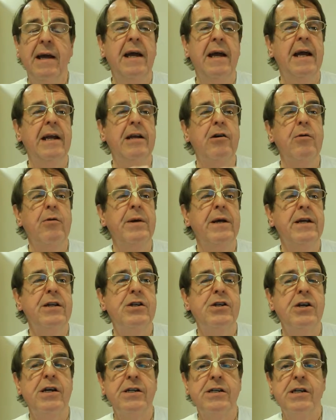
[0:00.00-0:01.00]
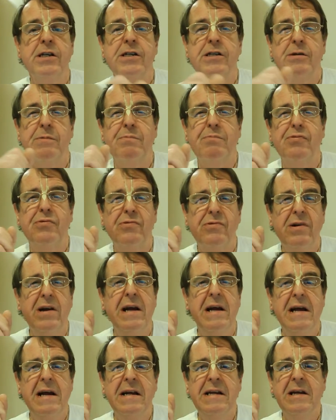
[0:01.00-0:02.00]
it could be adjusted to
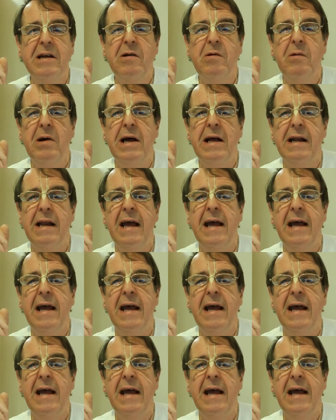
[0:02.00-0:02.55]
pretty well